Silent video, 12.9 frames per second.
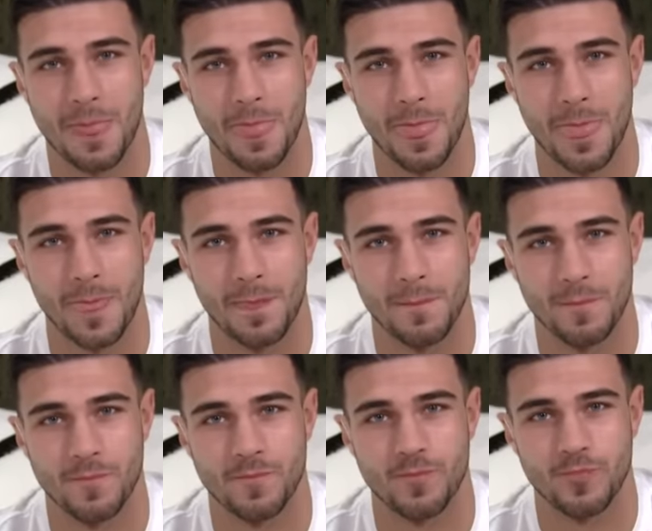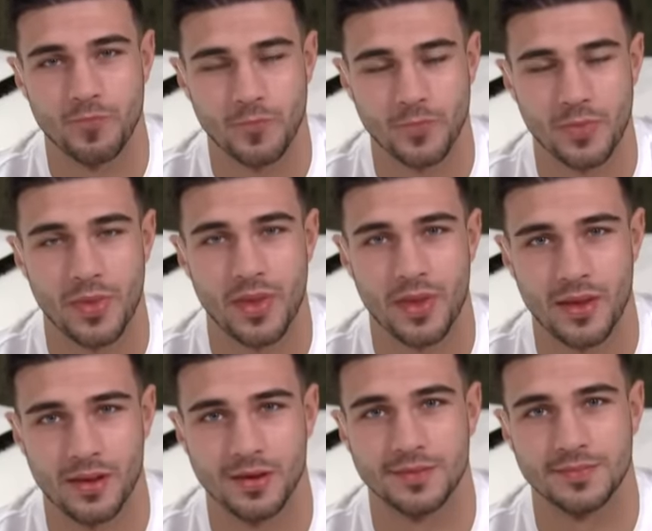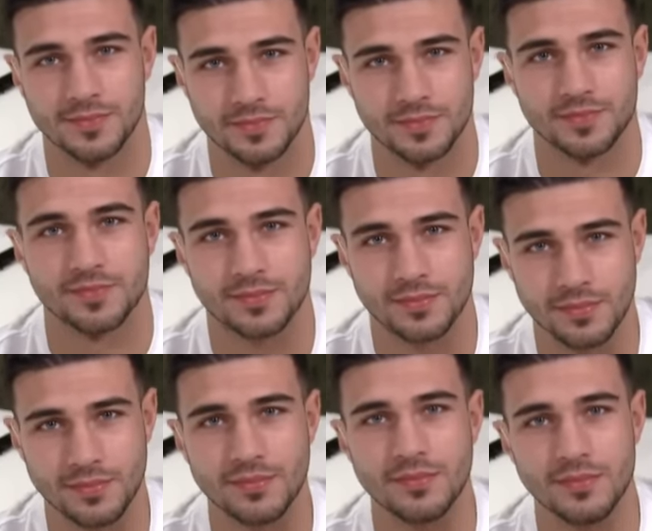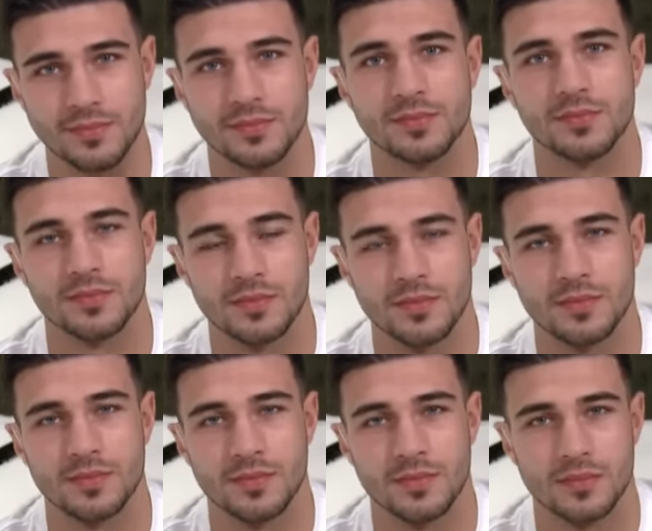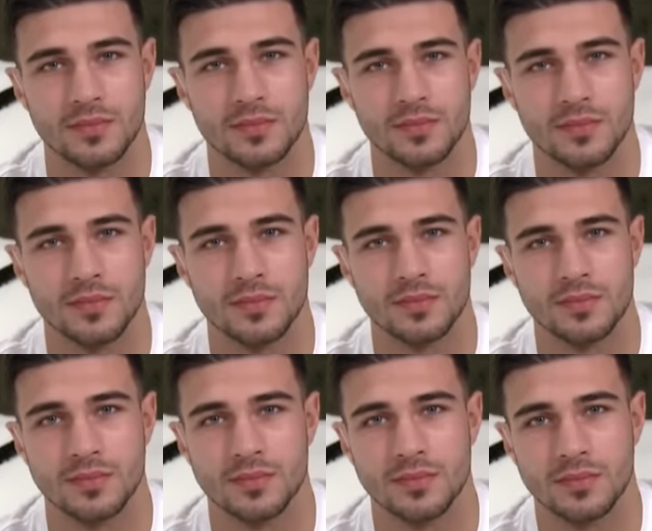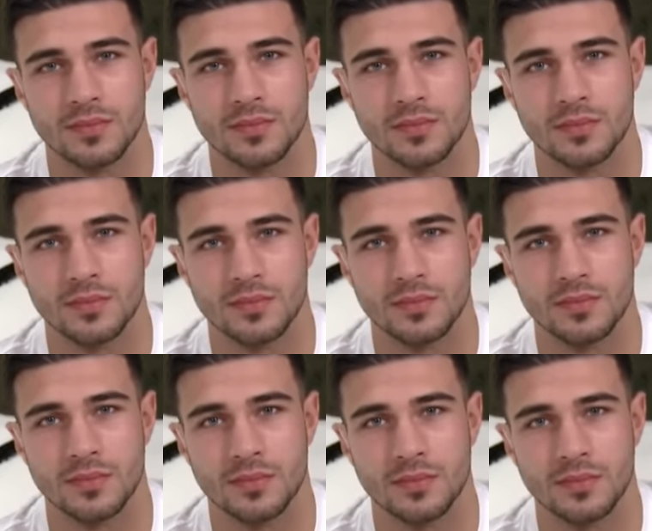(not speaking)